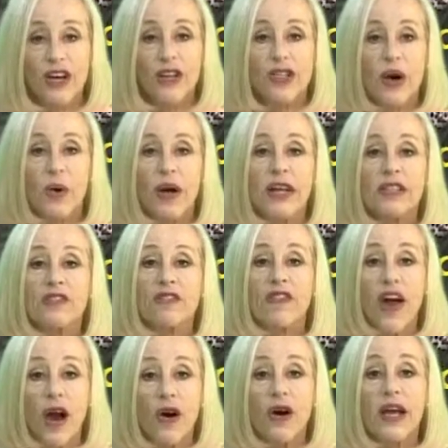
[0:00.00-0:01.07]
So it's
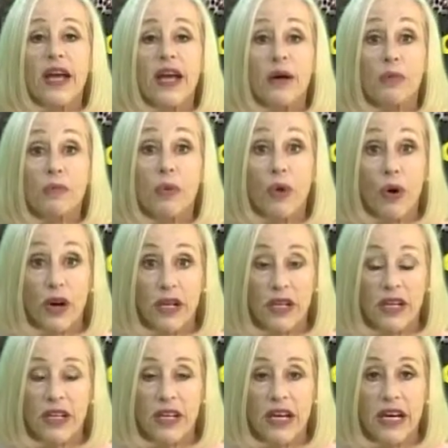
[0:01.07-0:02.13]
very
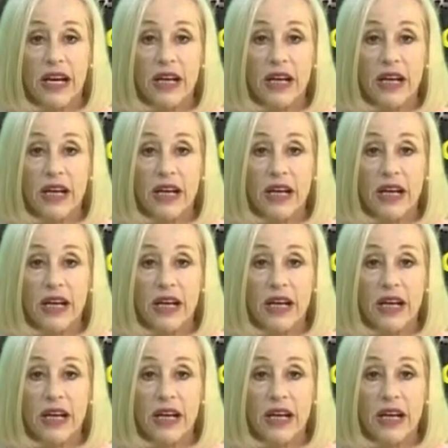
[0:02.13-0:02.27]
important